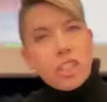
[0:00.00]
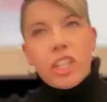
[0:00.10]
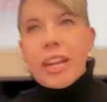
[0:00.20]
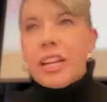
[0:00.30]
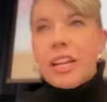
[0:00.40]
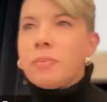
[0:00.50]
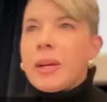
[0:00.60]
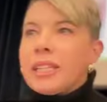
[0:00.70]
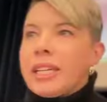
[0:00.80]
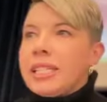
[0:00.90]
check it off
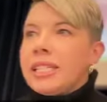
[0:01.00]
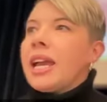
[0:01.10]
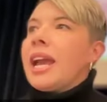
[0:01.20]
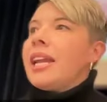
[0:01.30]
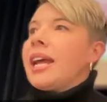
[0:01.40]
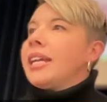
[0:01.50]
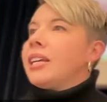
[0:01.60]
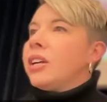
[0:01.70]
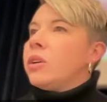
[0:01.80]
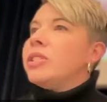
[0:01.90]
my list, and I
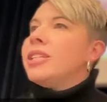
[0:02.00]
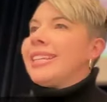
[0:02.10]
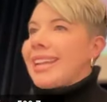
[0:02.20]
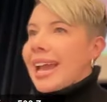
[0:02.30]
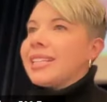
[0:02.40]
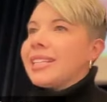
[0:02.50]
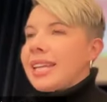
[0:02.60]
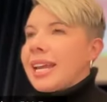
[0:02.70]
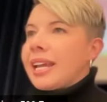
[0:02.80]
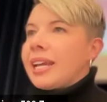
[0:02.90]
can go to the next
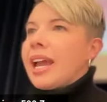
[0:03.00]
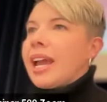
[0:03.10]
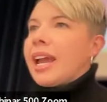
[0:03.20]
thing